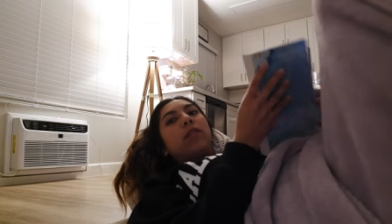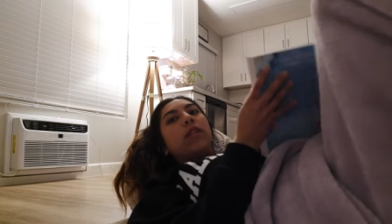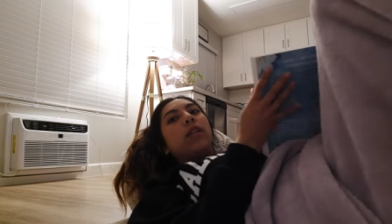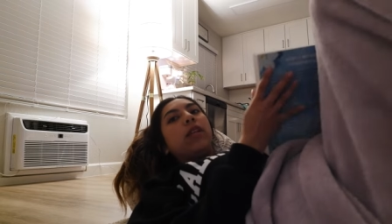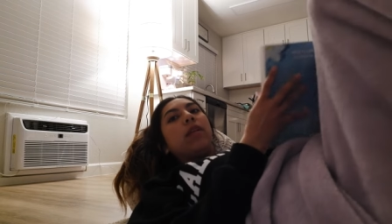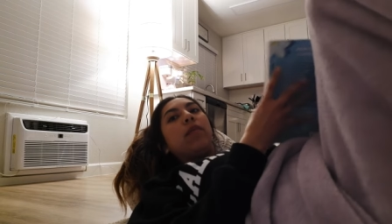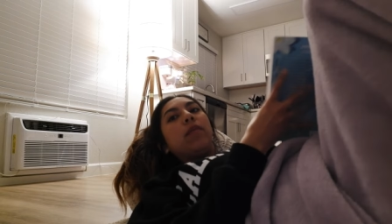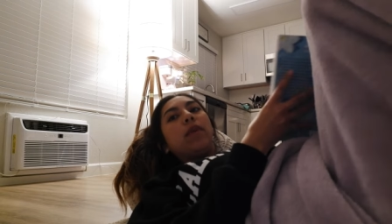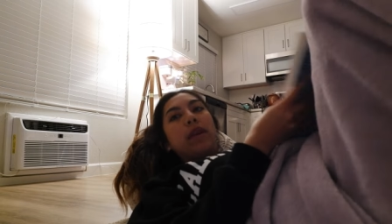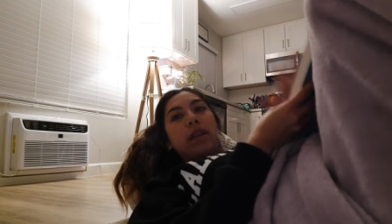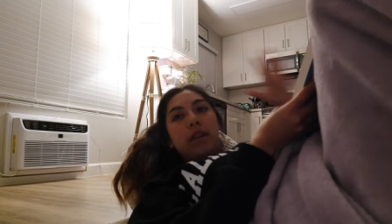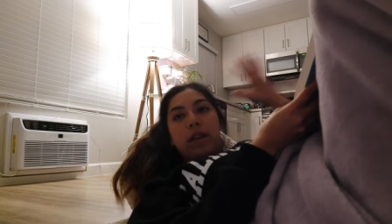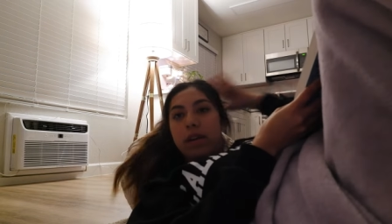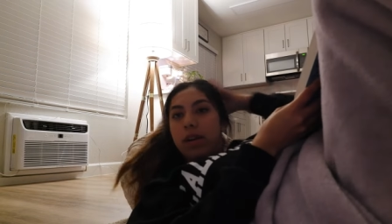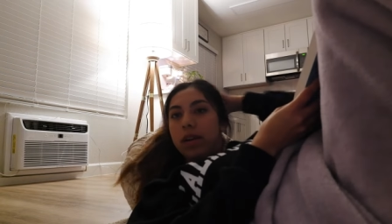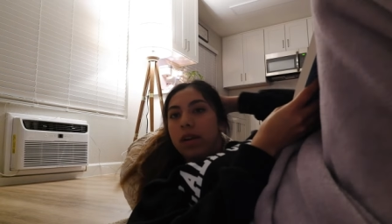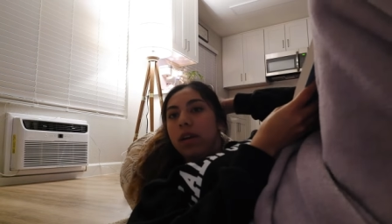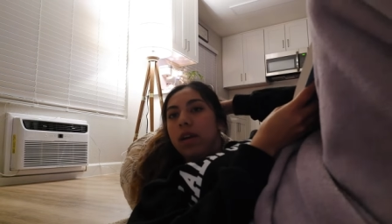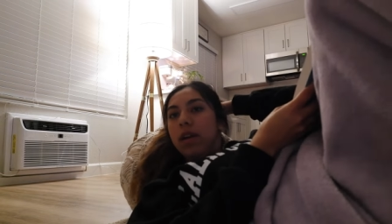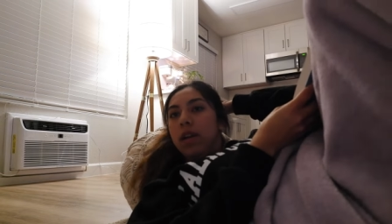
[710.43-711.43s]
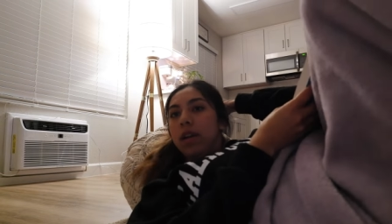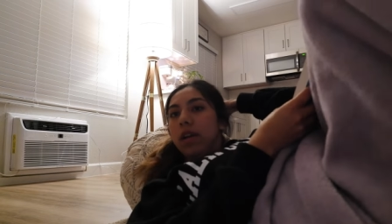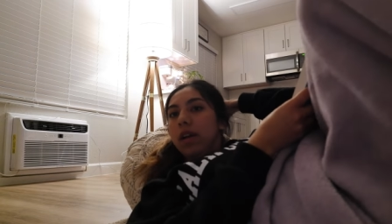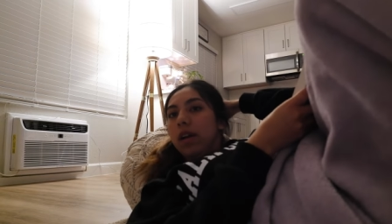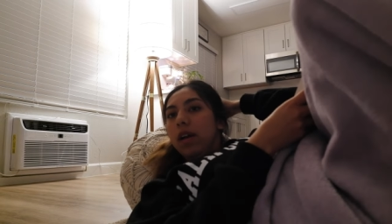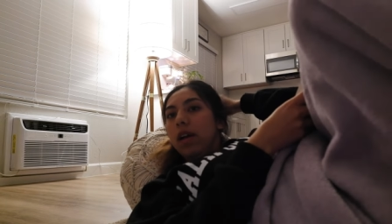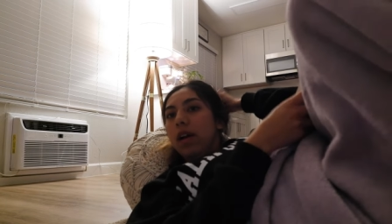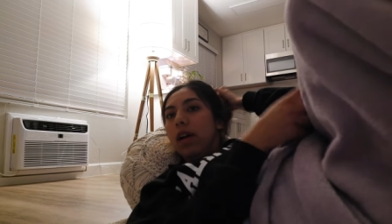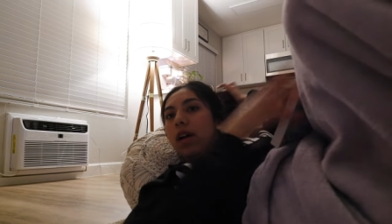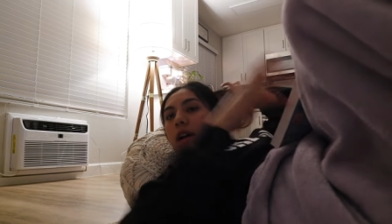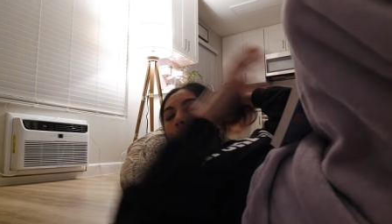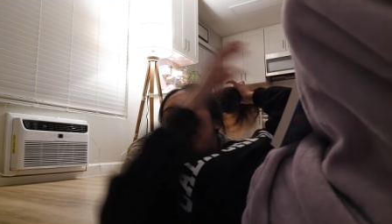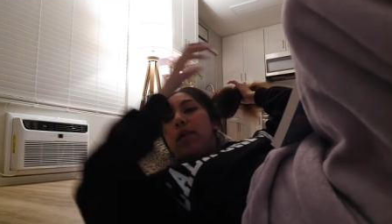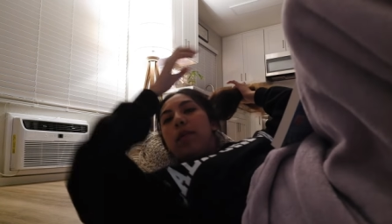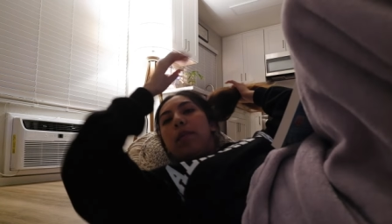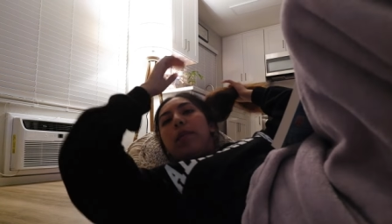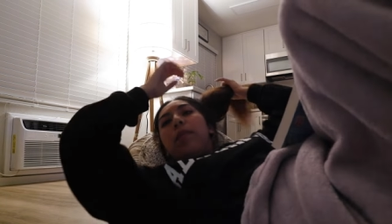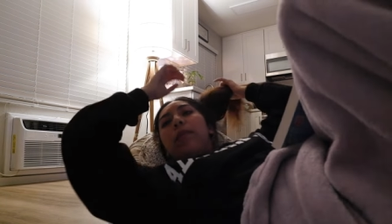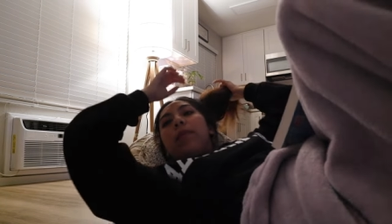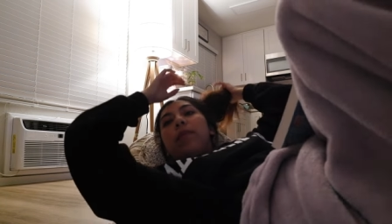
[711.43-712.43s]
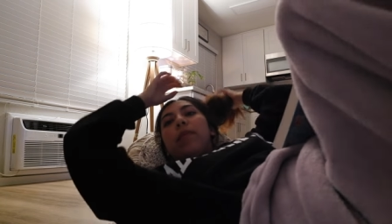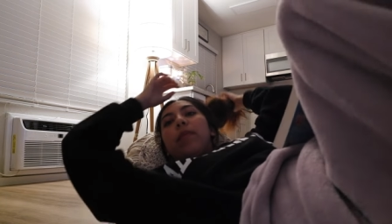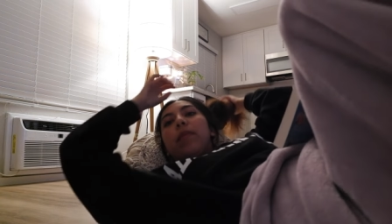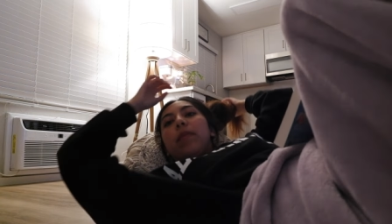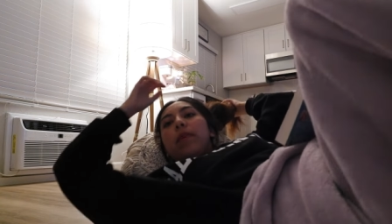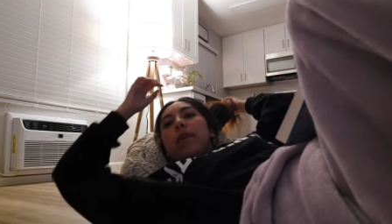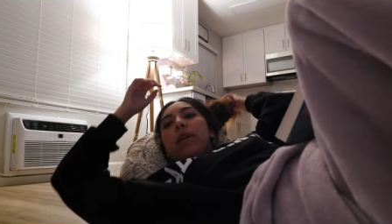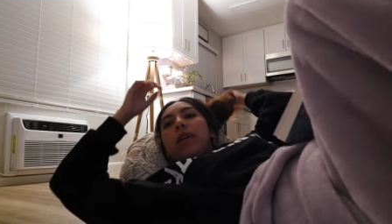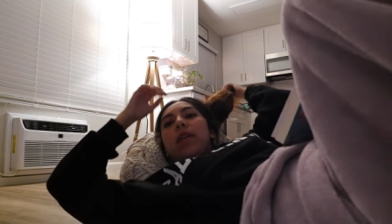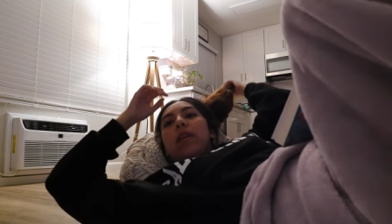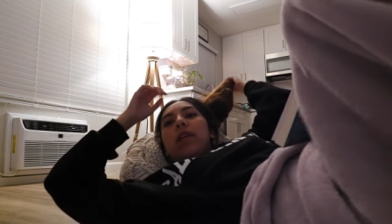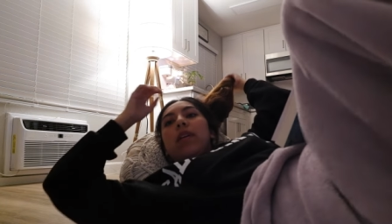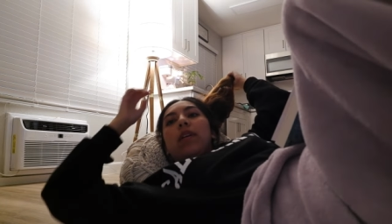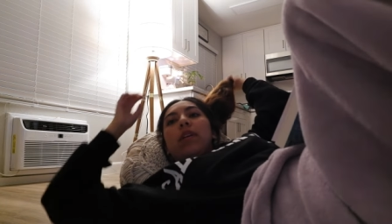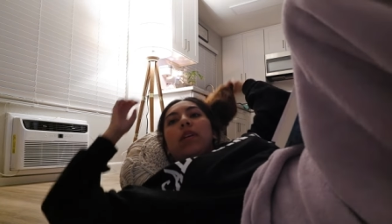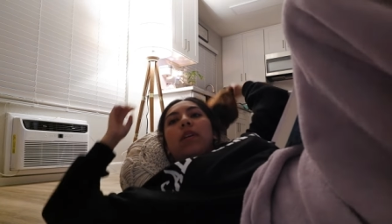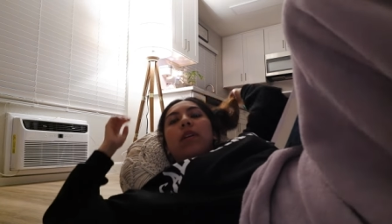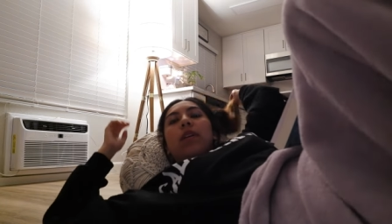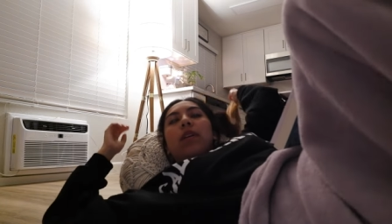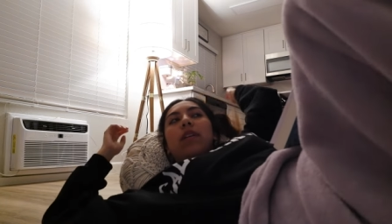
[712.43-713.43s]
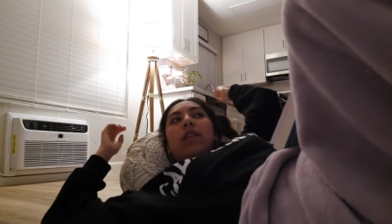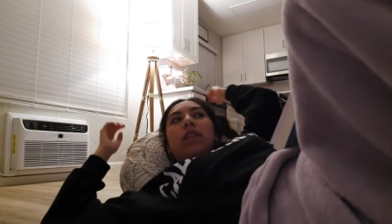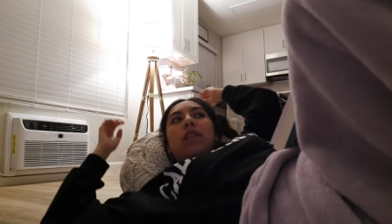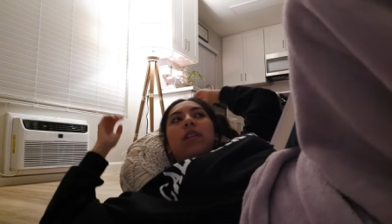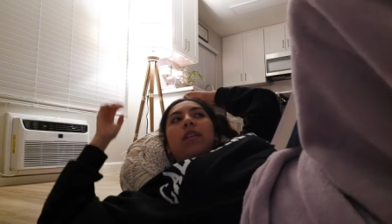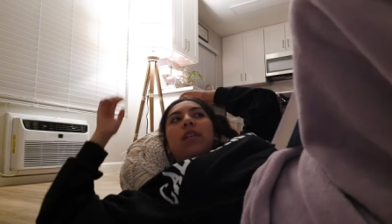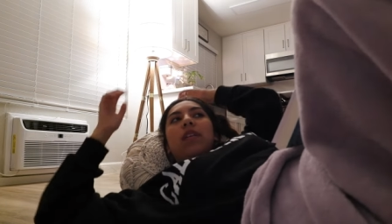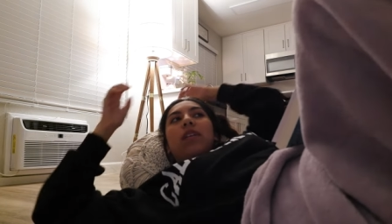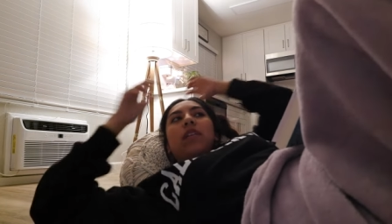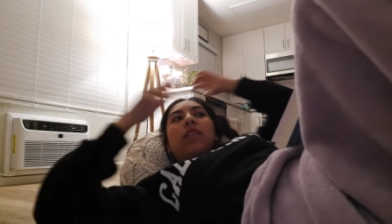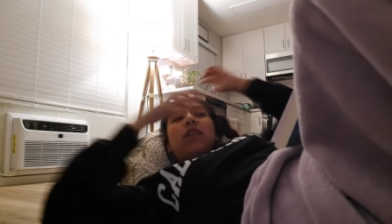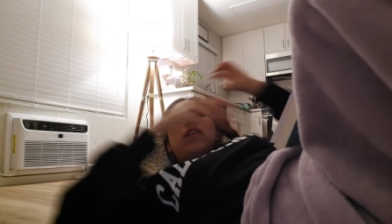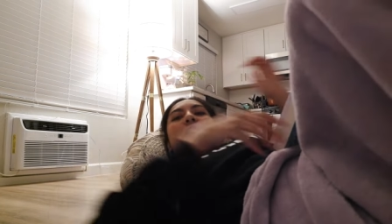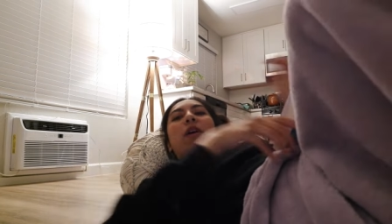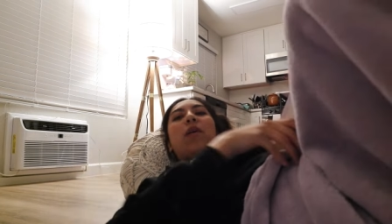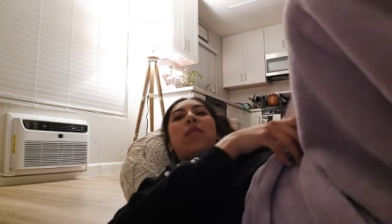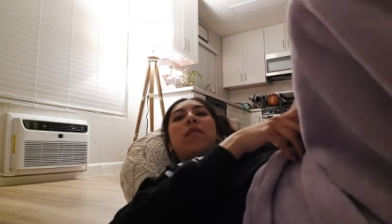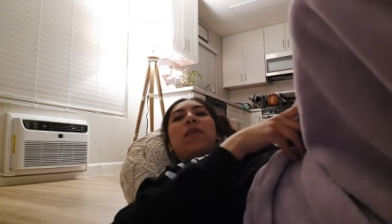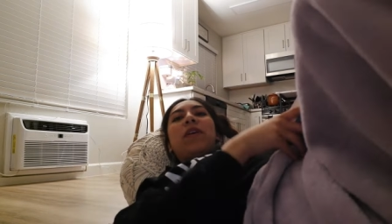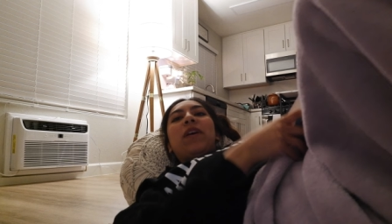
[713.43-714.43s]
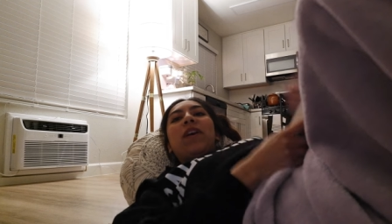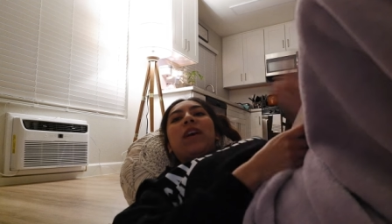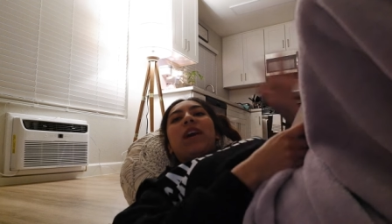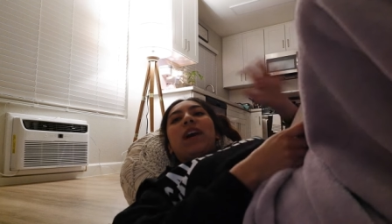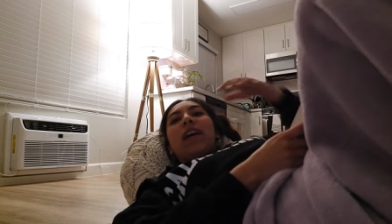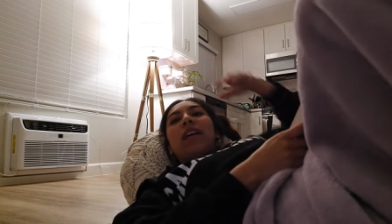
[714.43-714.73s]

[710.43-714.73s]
chilling right here on the carpet.